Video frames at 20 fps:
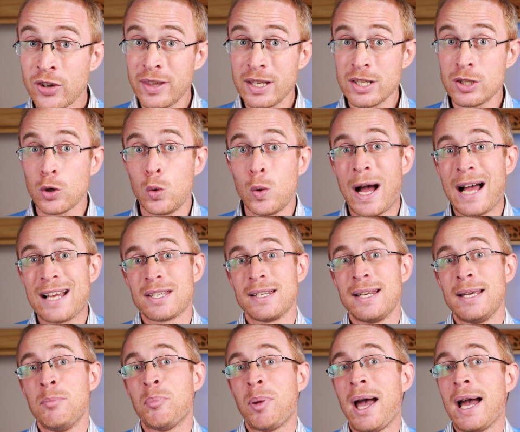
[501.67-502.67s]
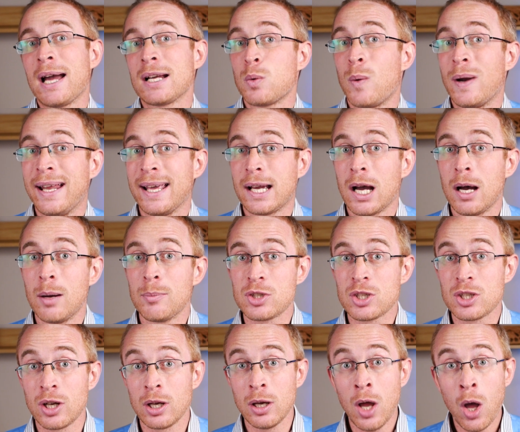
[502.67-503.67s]
So this all has an impact when it
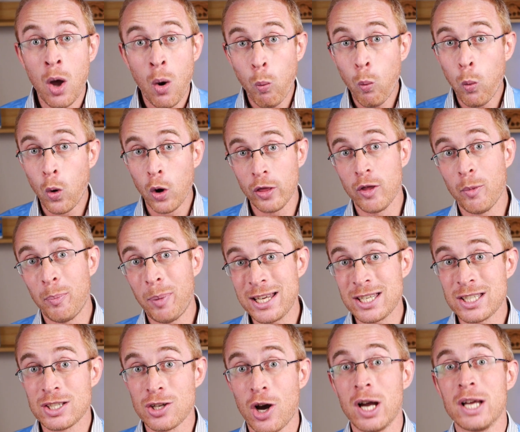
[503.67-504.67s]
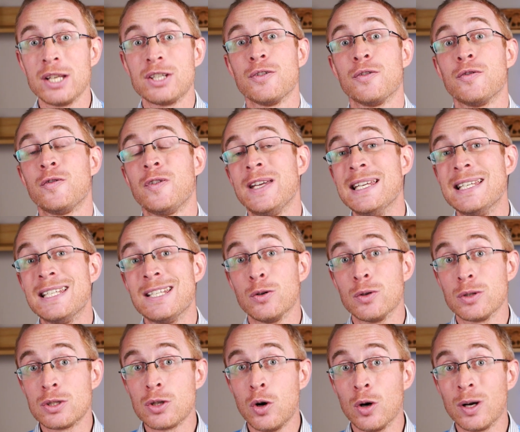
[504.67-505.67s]
comes to what the best diet to feed
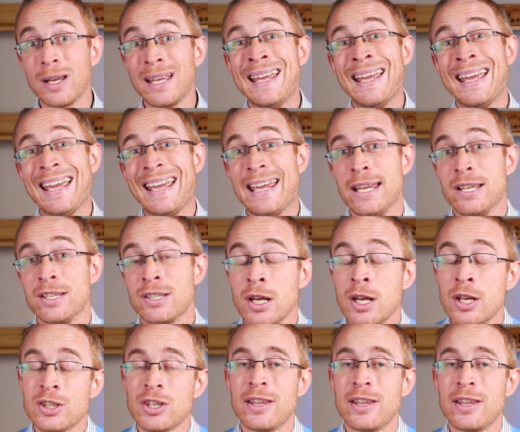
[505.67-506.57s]
your dog is.